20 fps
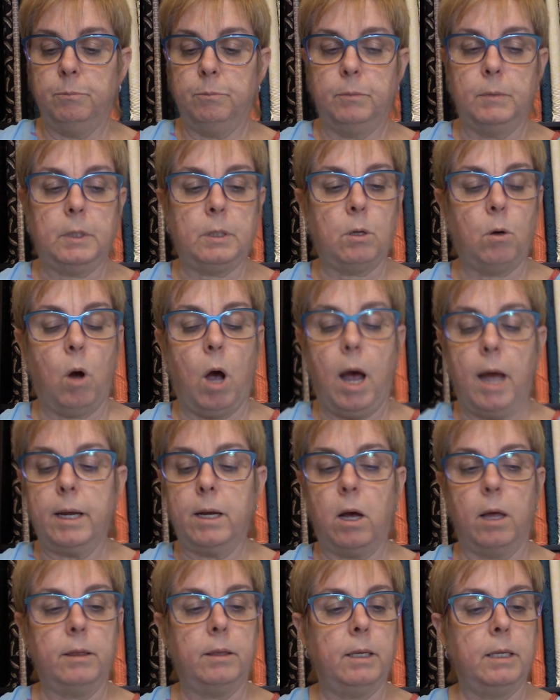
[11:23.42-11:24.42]
So I
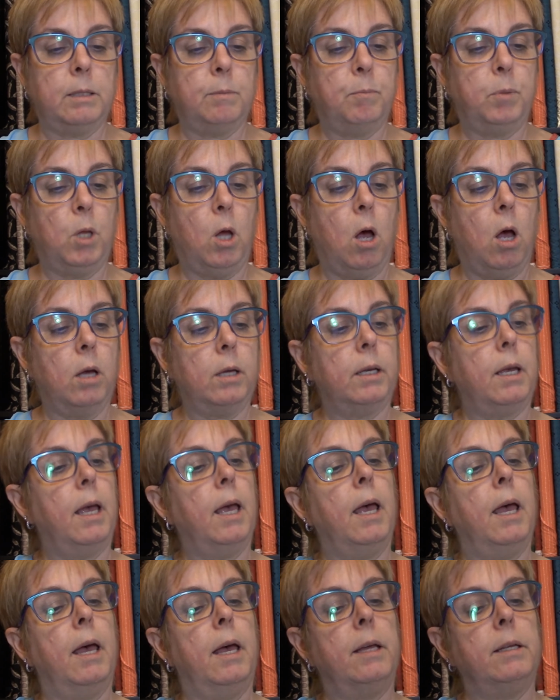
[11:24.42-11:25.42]
got this block,
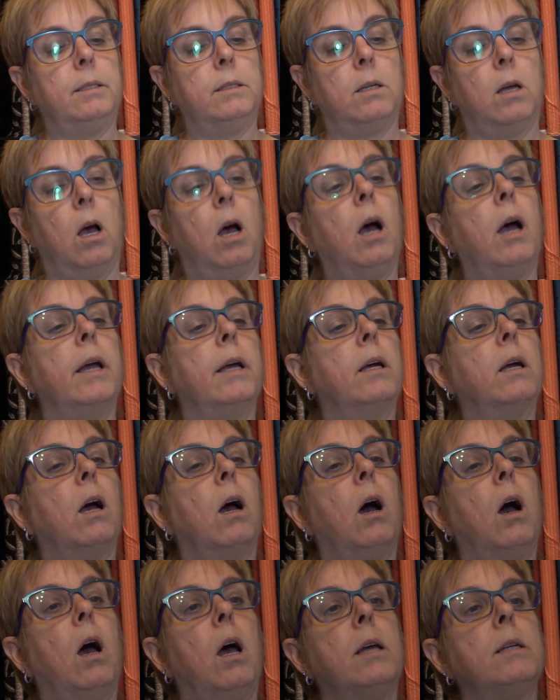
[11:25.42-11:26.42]
and I
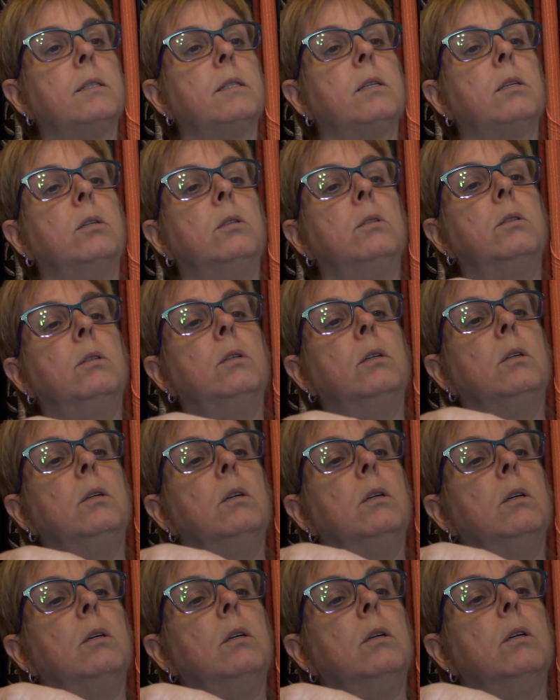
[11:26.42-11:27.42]
got
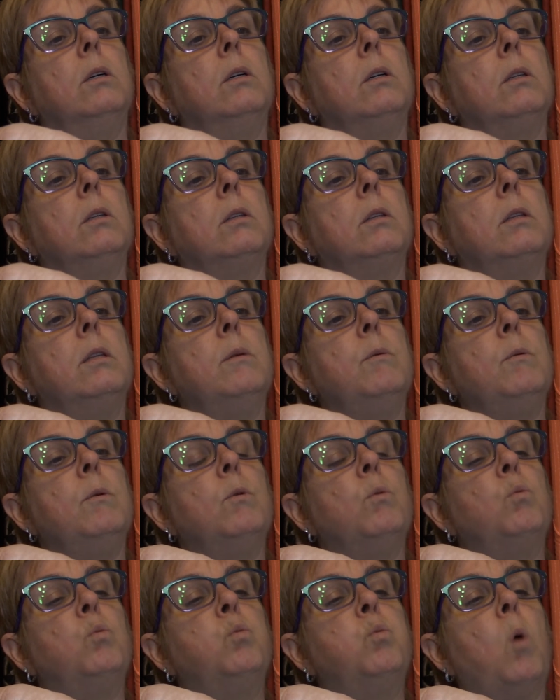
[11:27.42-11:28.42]
the
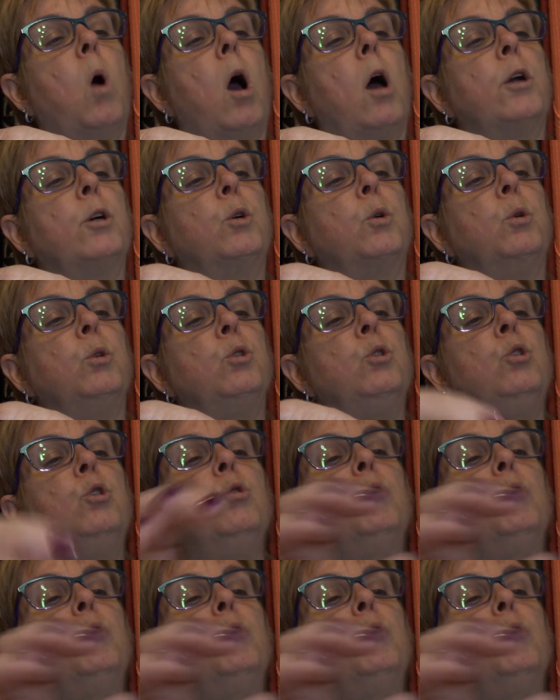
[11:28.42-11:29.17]
new